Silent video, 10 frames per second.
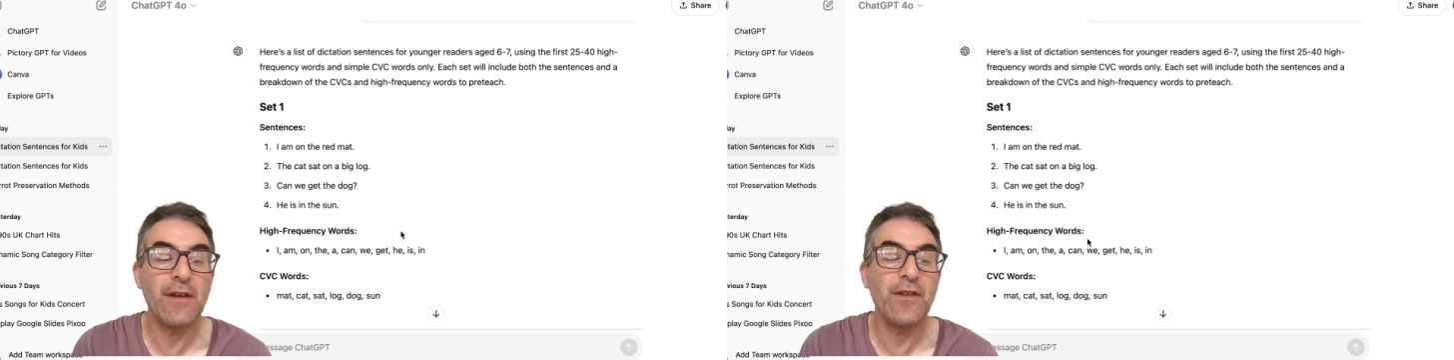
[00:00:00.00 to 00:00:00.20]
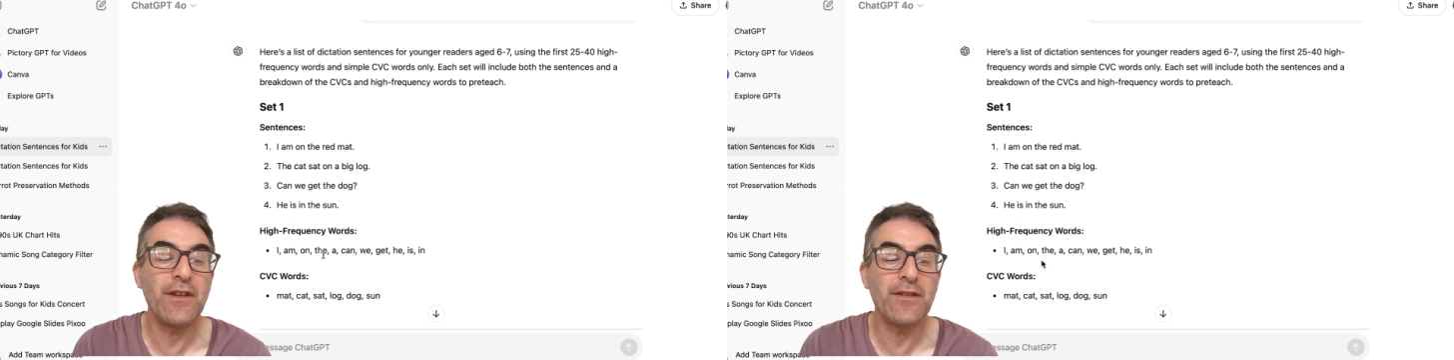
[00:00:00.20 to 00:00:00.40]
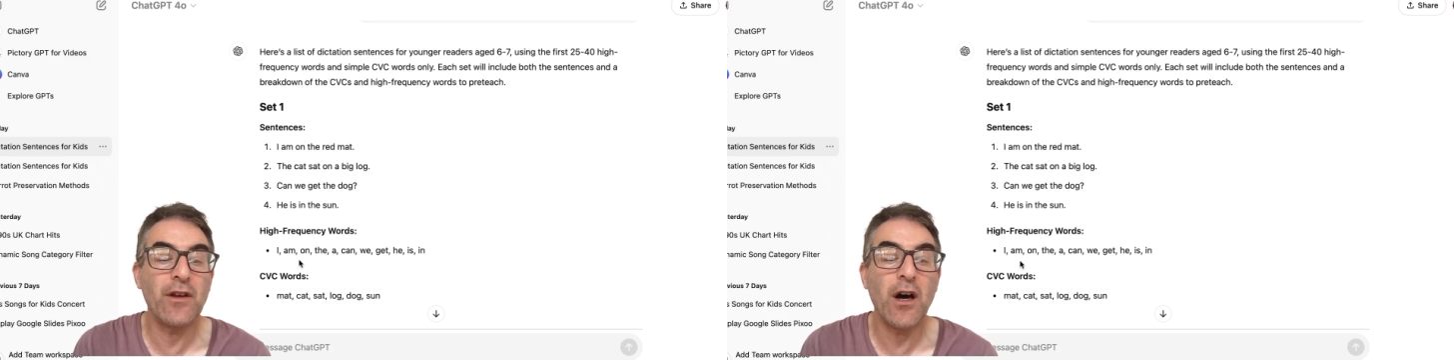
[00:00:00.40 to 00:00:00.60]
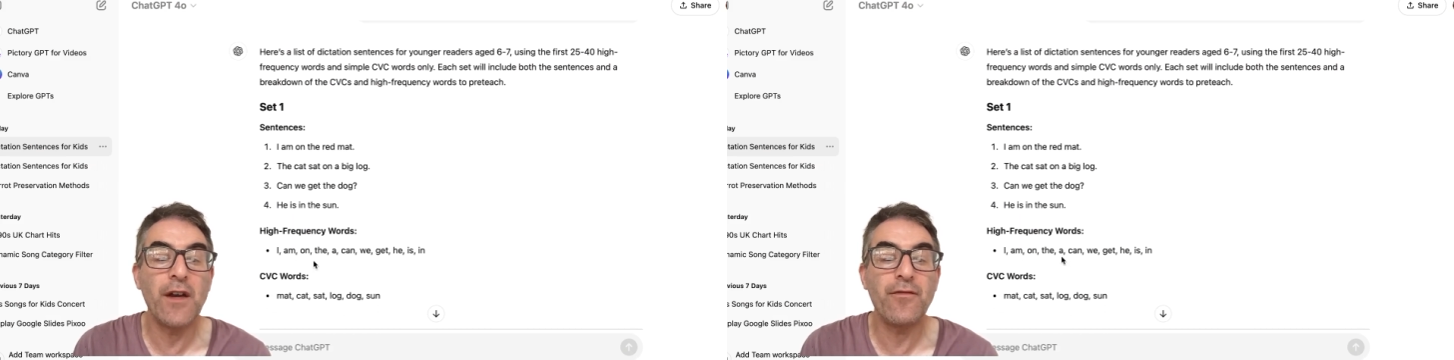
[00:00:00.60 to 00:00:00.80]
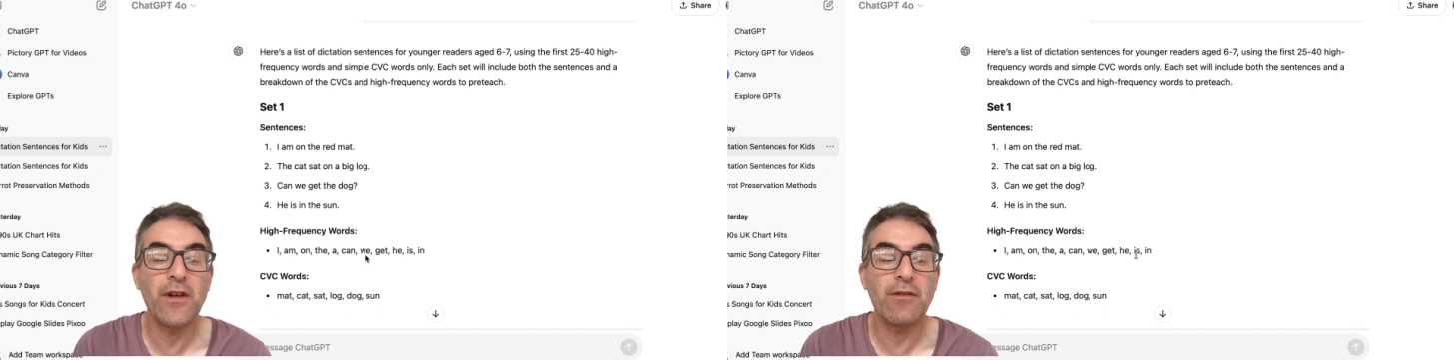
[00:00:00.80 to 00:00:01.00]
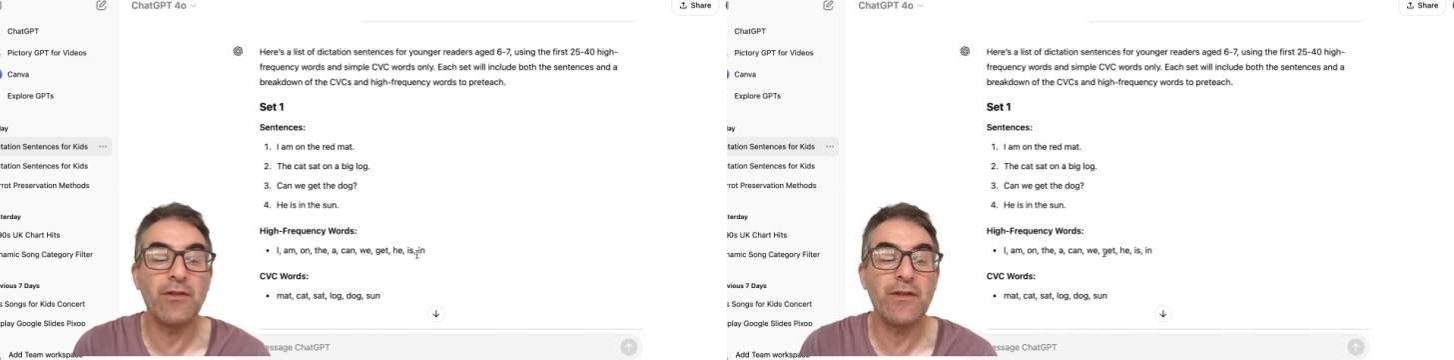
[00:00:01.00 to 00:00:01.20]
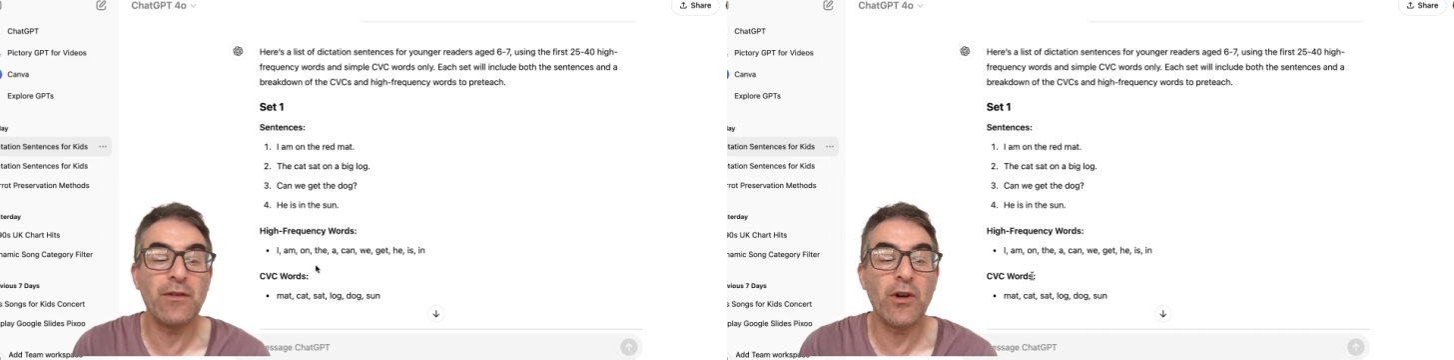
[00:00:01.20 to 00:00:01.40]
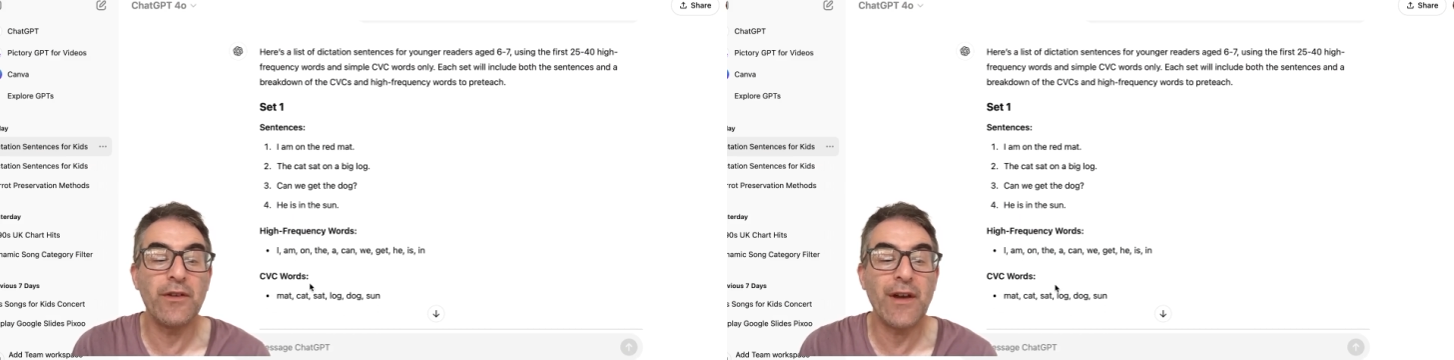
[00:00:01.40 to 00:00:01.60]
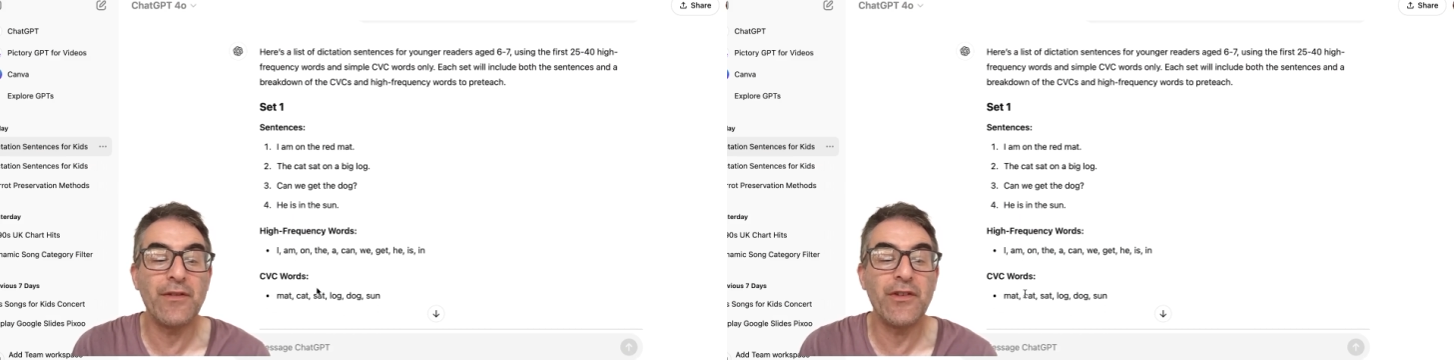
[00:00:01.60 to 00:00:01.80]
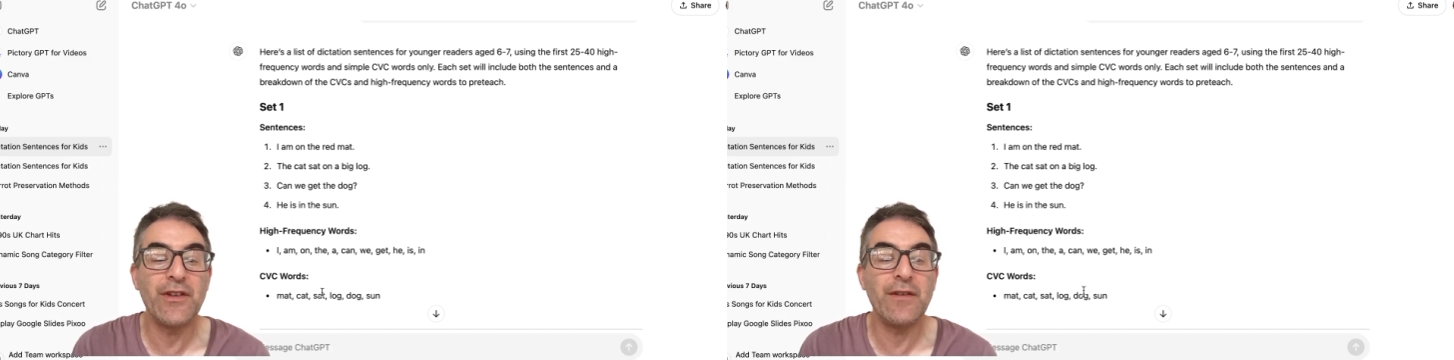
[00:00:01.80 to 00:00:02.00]
They've listed the high frequency words
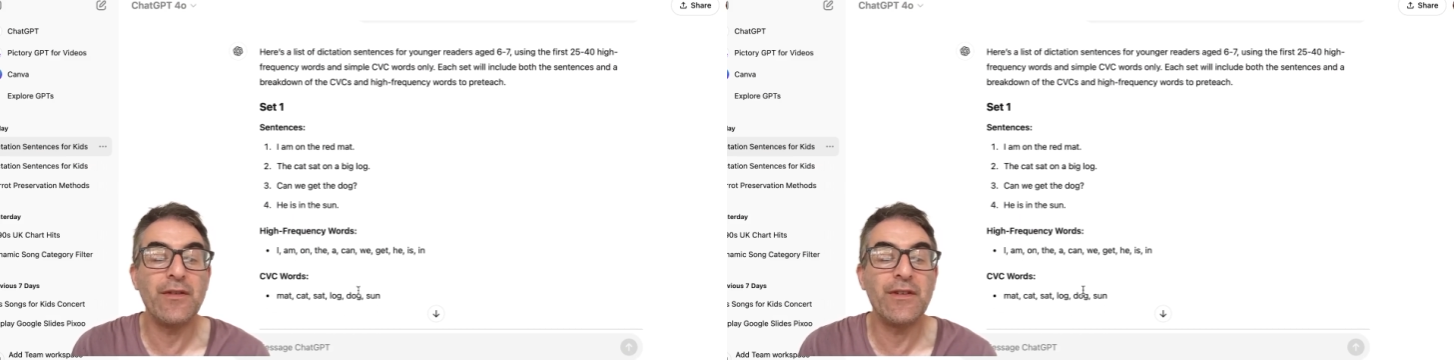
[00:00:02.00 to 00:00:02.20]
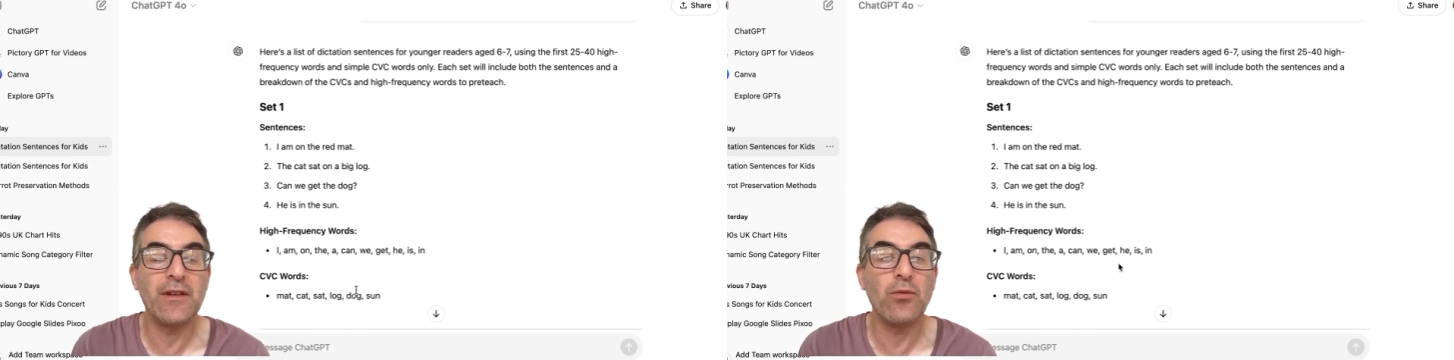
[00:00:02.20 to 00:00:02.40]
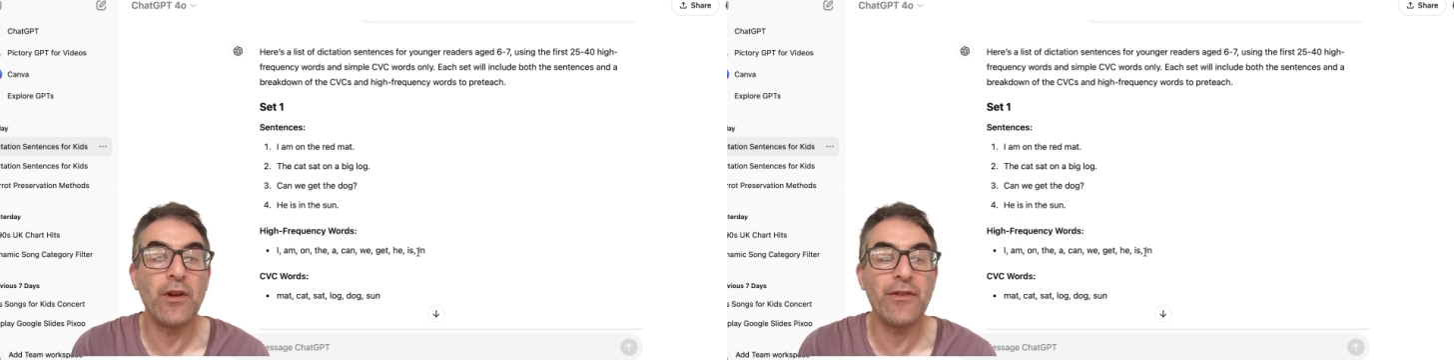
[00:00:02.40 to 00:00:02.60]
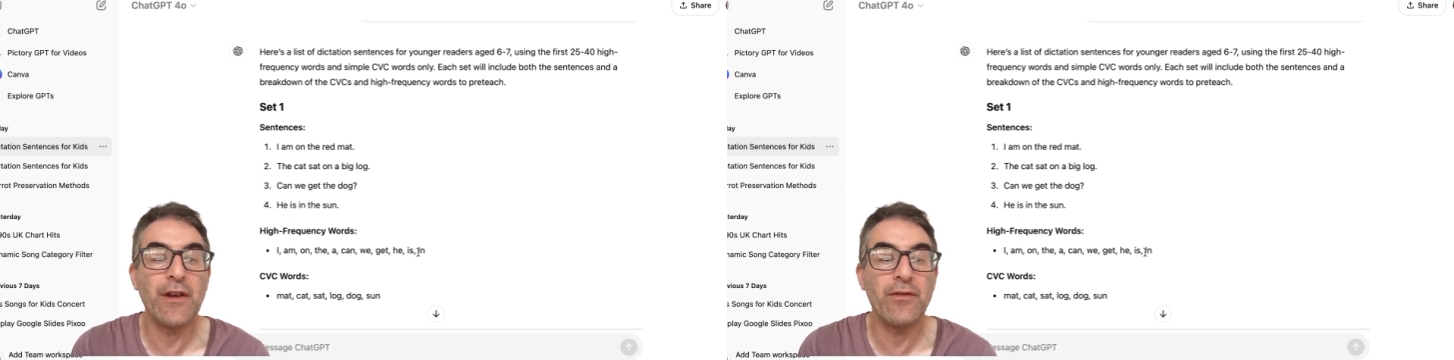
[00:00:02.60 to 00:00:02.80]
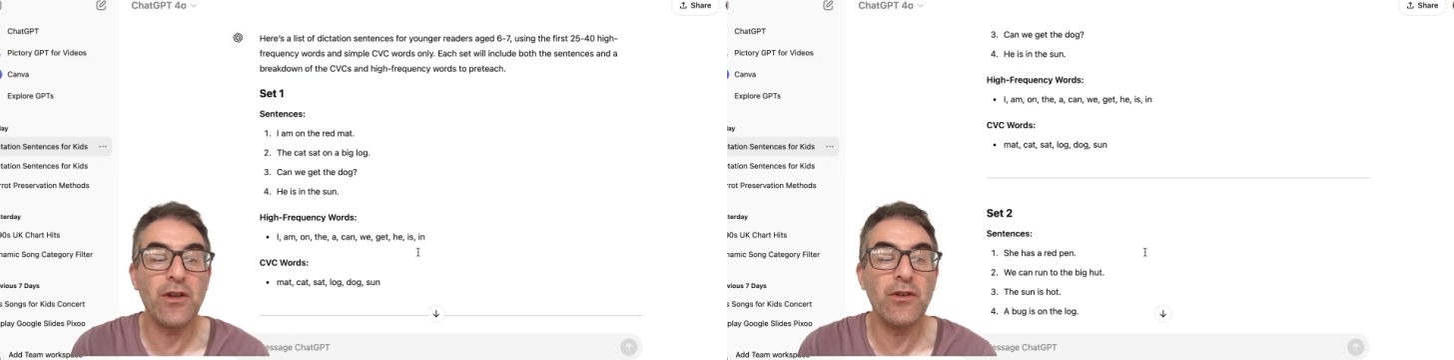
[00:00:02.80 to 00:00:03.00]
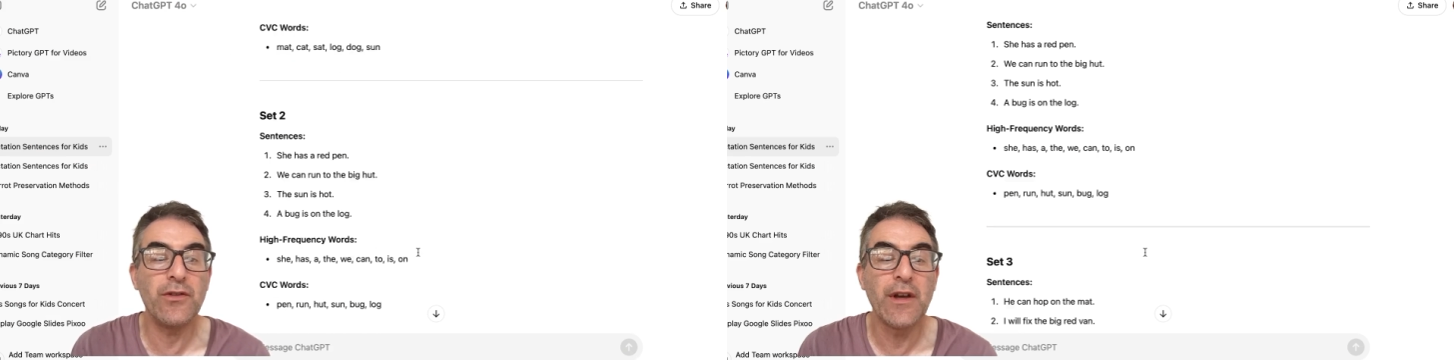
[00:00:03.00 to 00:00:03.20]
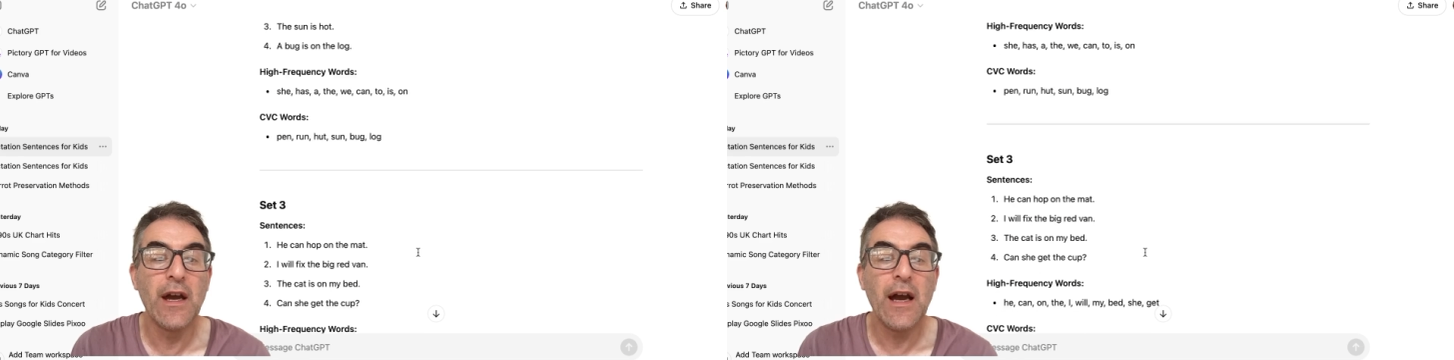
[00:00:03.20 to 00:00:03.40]
and the CVC words they've used.